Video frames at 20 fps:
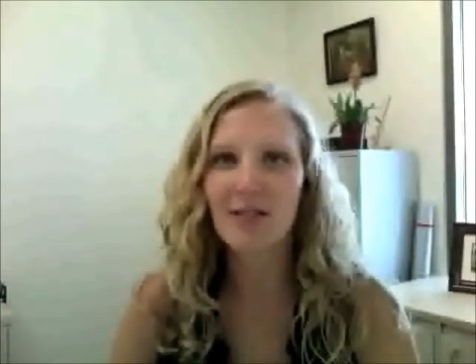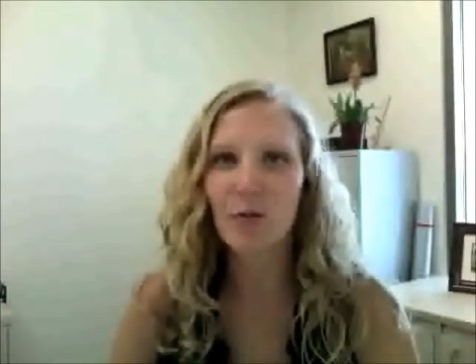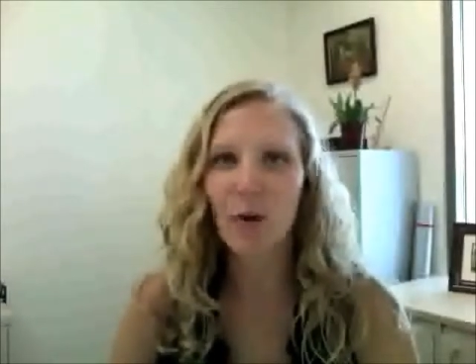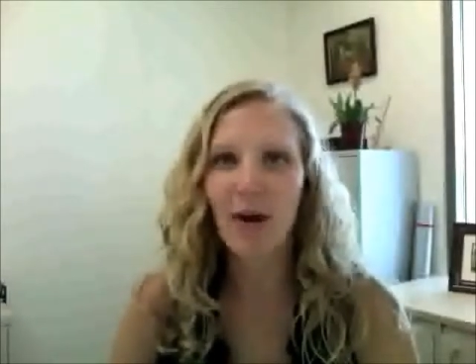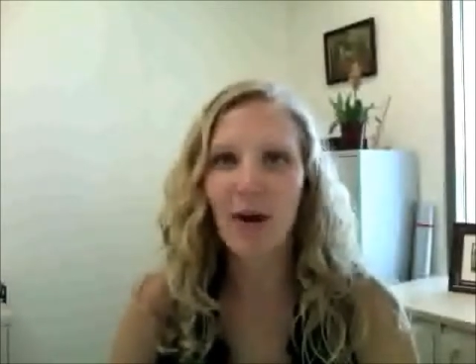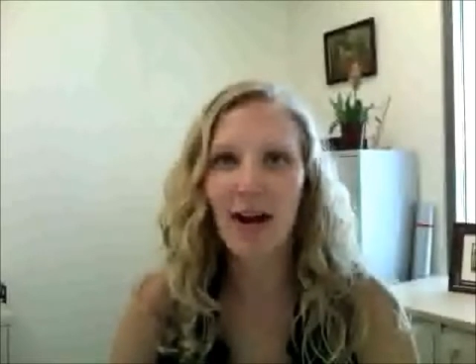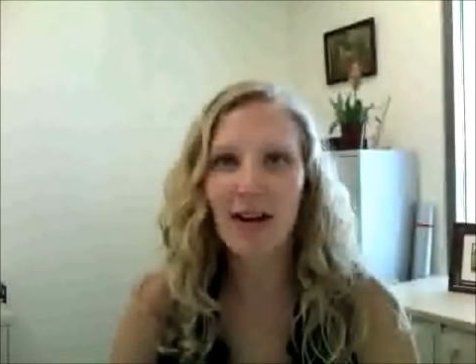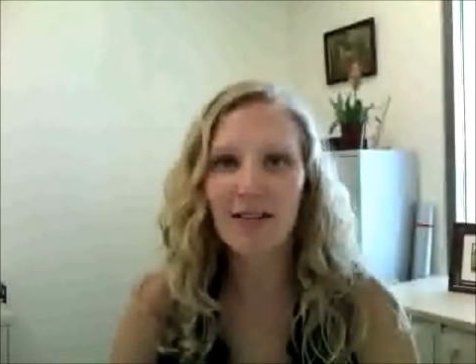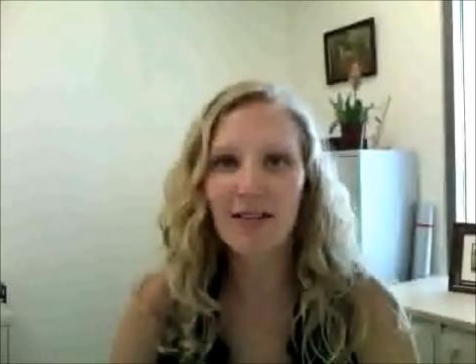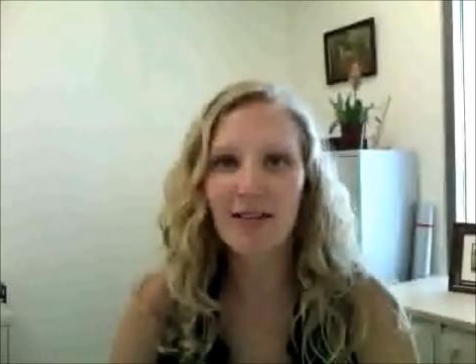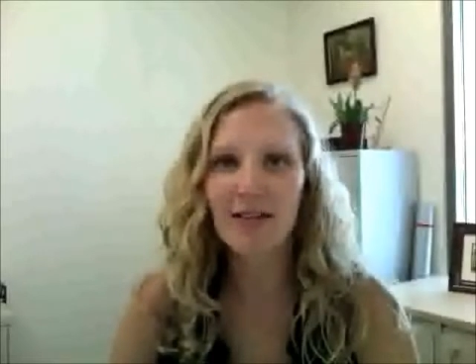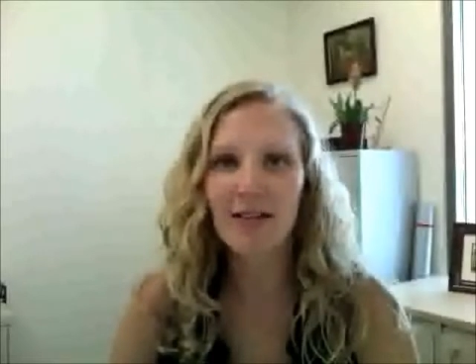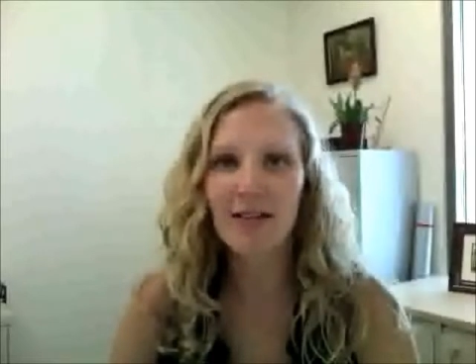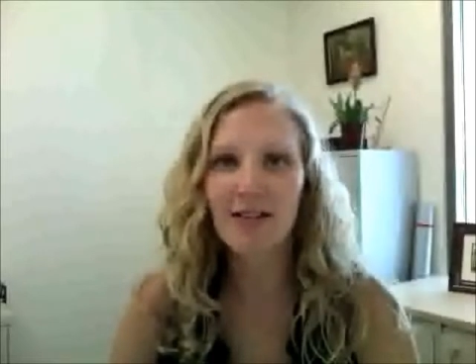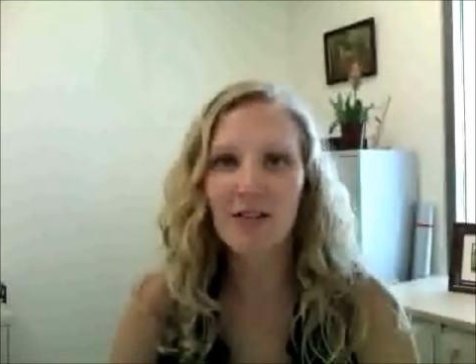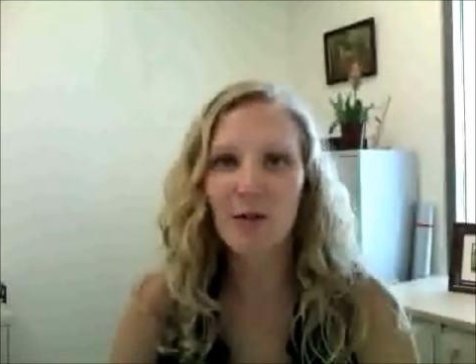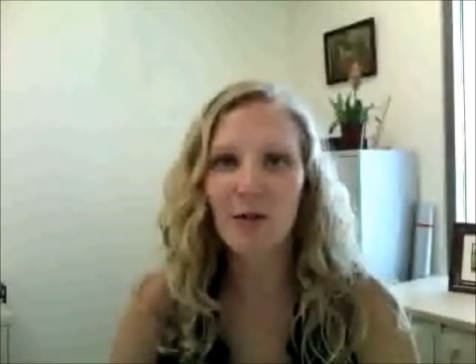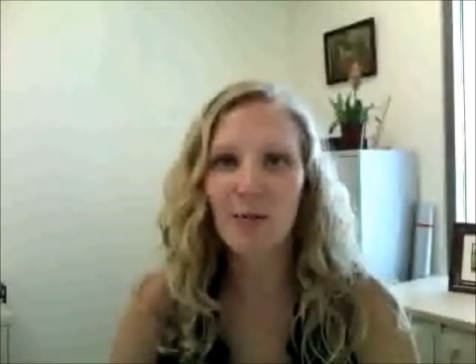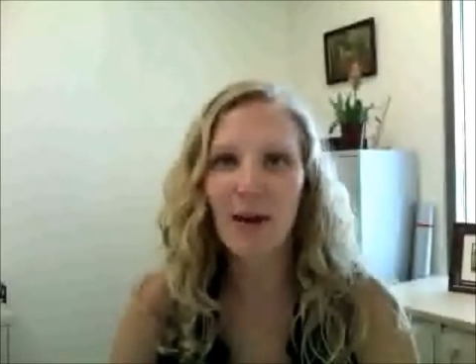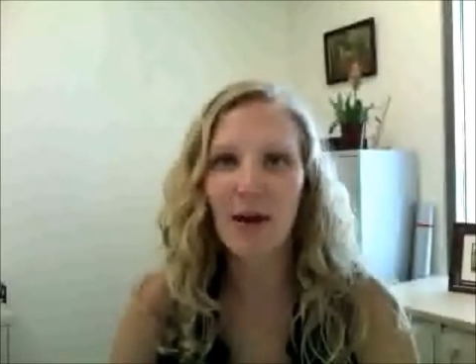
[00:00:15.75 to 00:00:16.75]
or
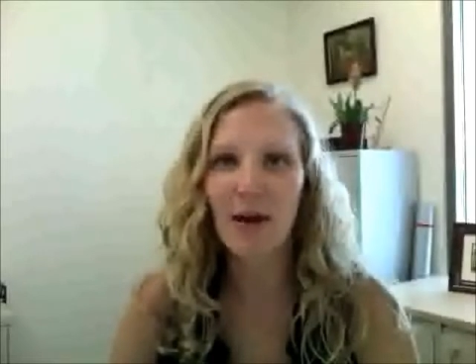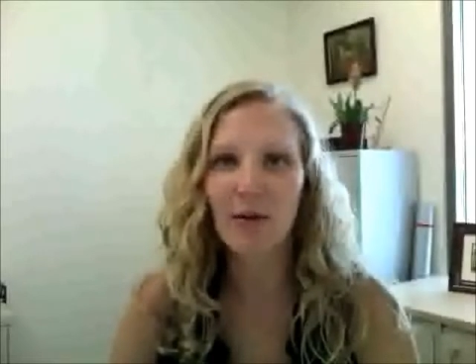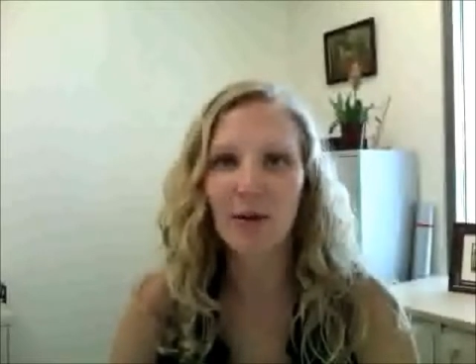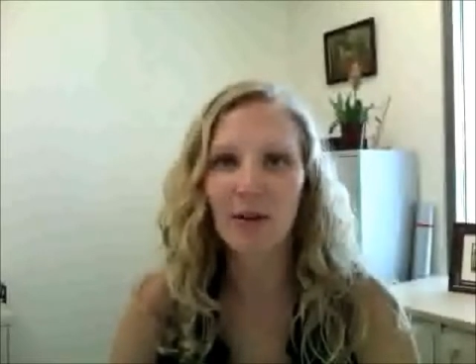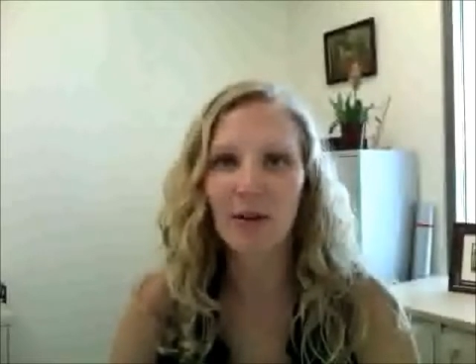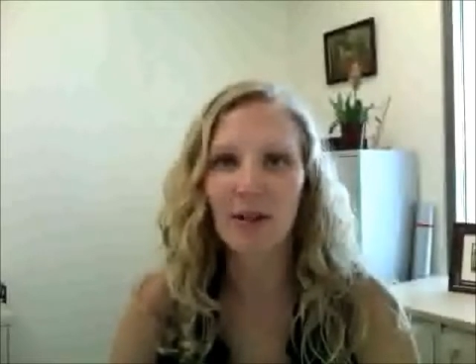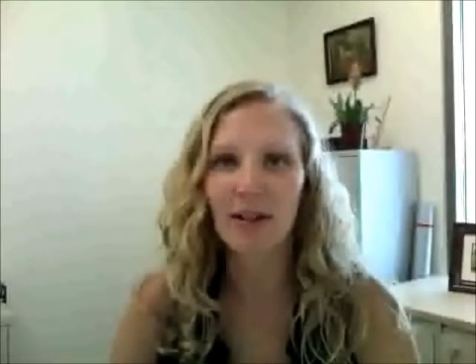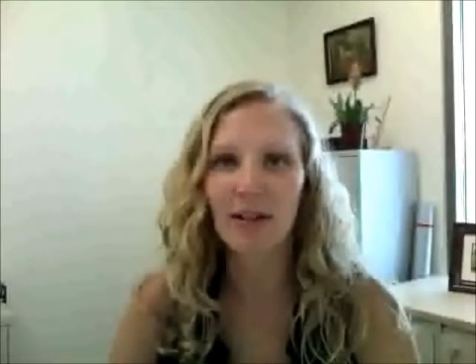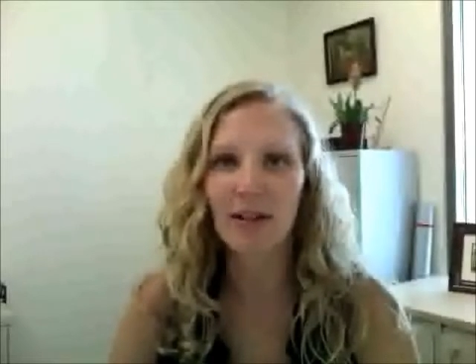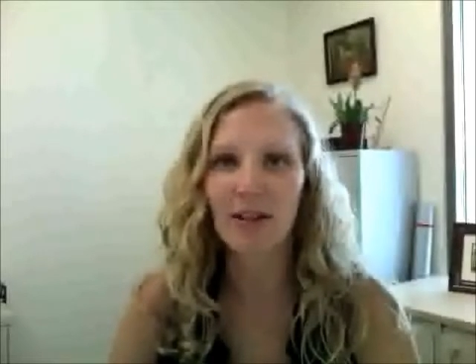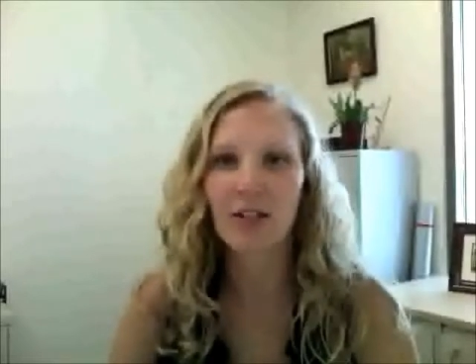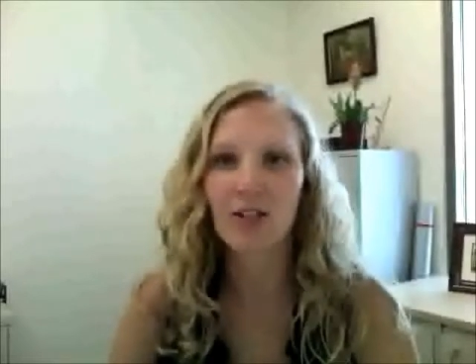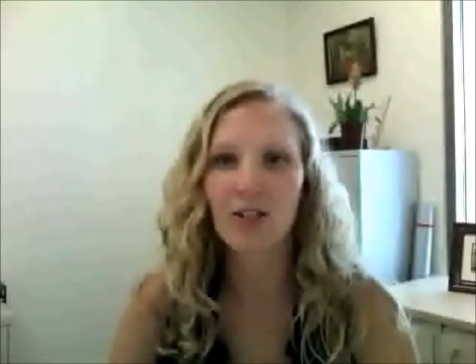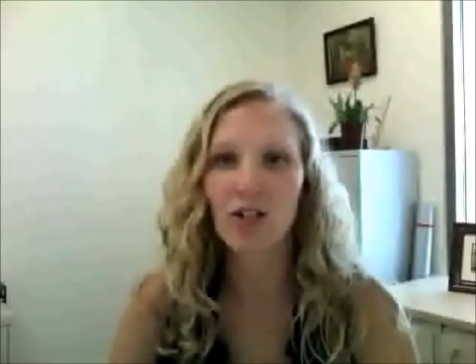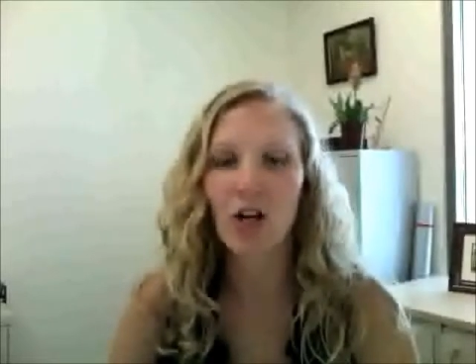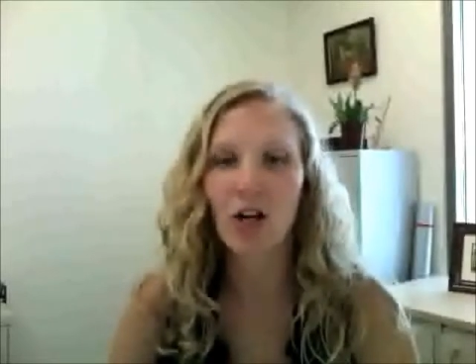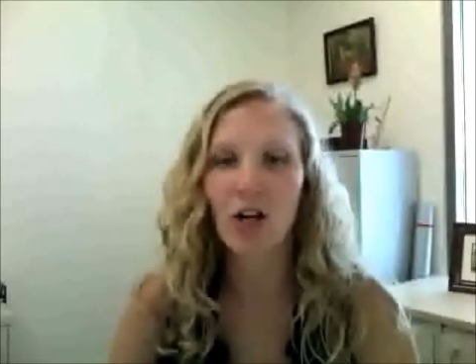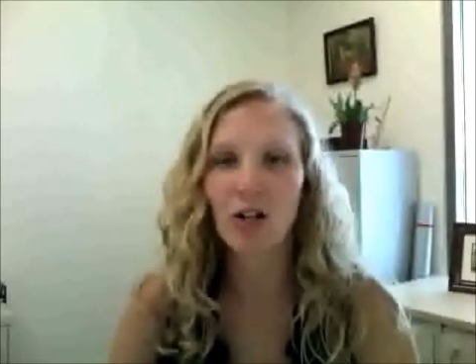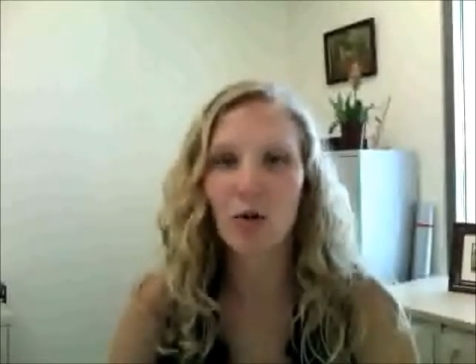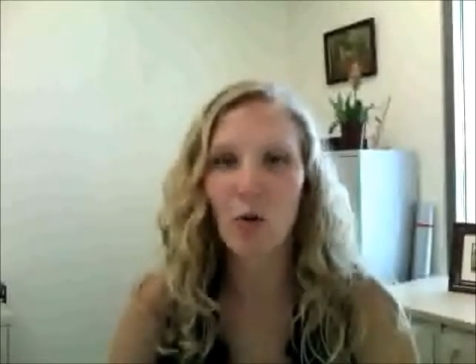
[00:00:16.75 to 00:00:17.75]
accidental bowel leakage
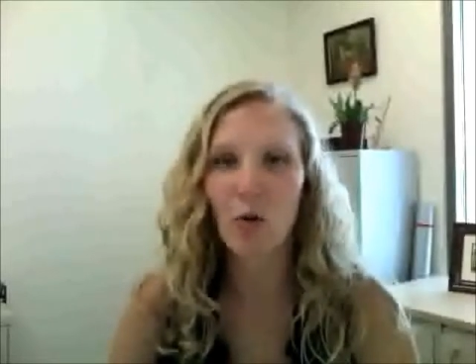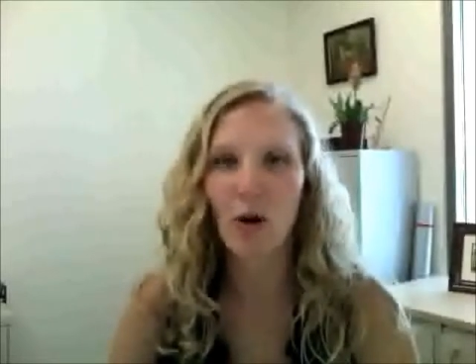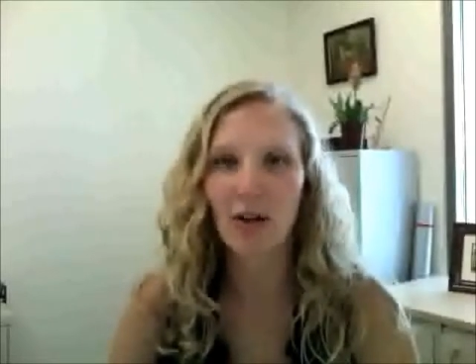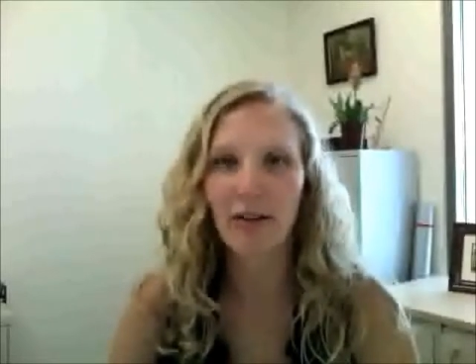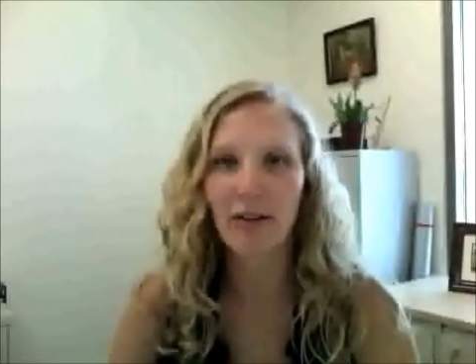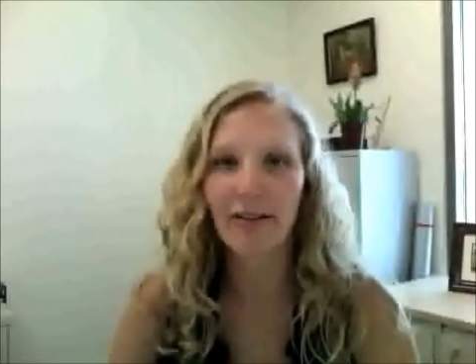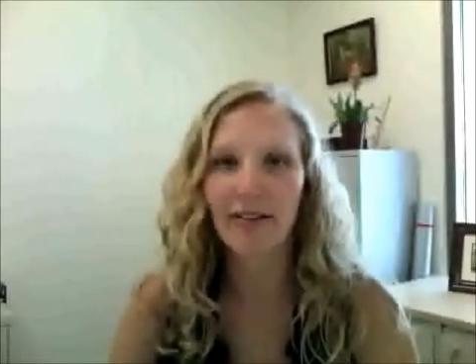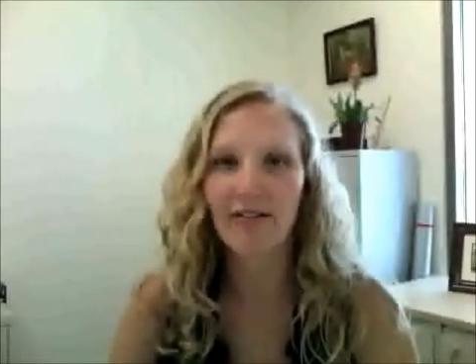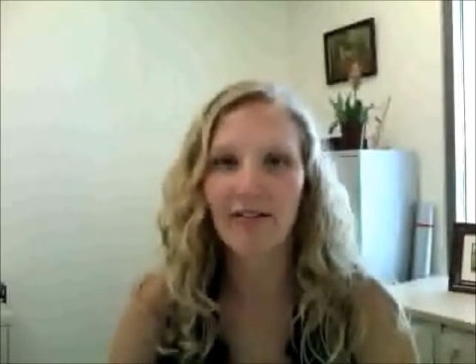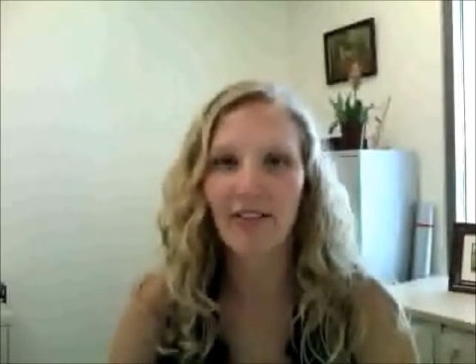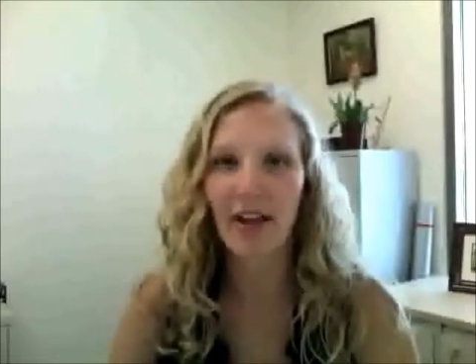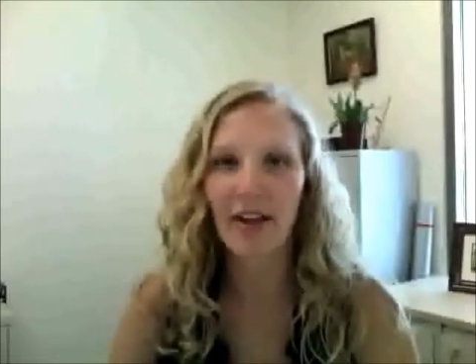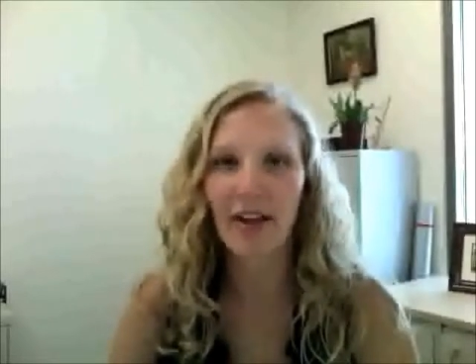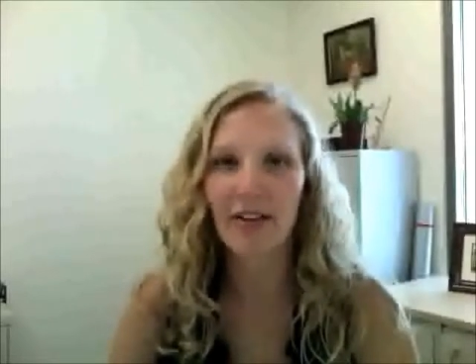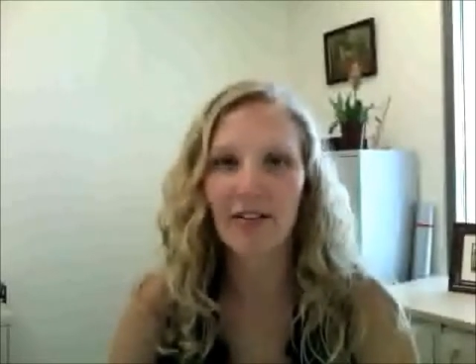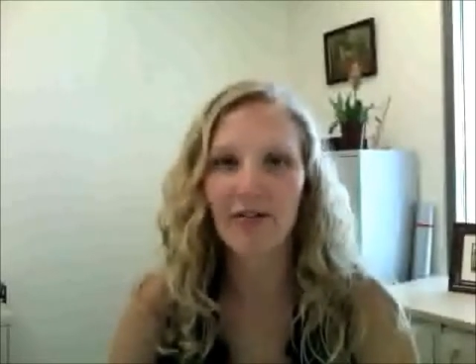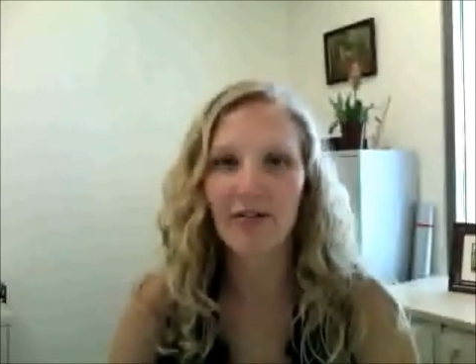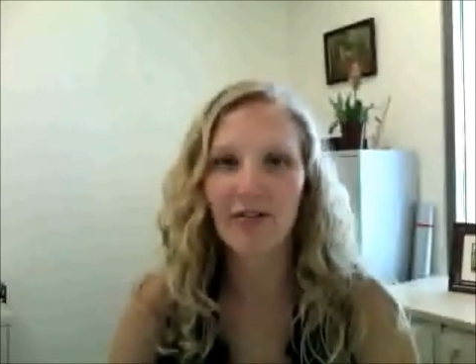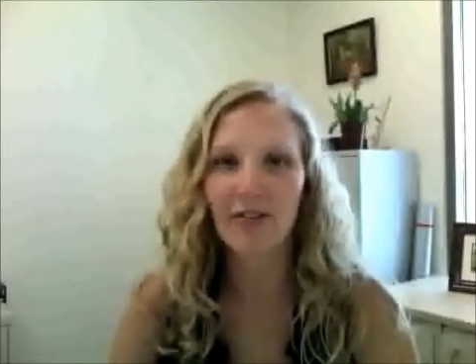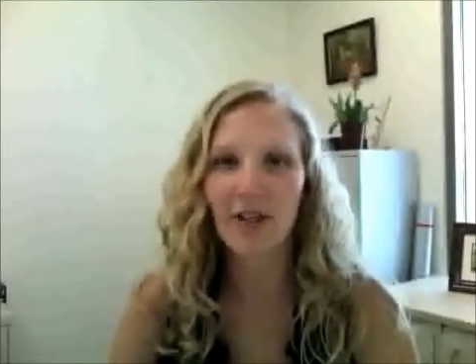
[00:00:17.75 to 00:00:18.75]
on quality of
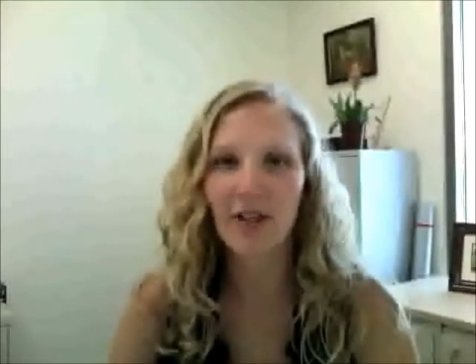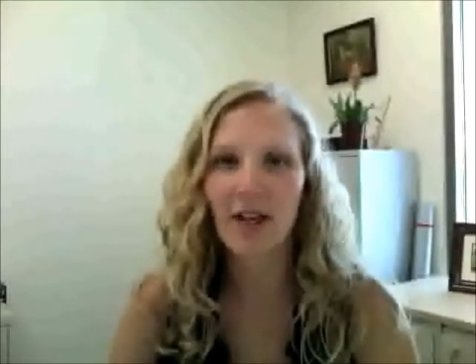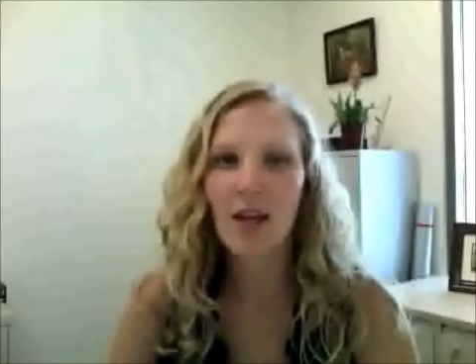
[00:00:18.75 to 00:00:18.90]
life.